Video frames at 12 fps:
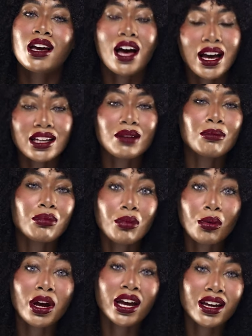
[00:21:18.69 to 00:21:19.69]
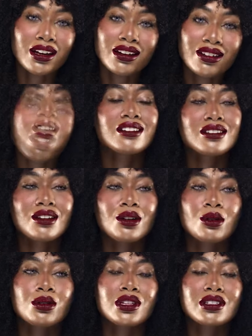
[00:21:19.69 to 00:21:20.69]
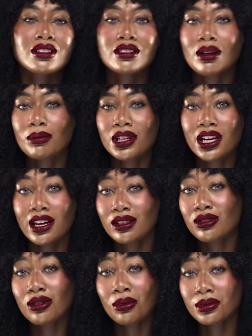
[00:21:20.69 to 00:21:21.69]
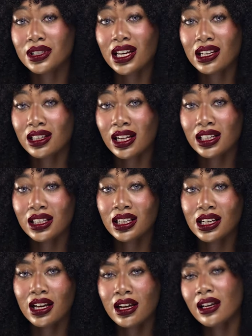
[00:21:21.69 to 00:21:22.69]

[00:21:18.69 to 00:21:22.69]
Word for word: I can pray. So this is something I don't take lightly.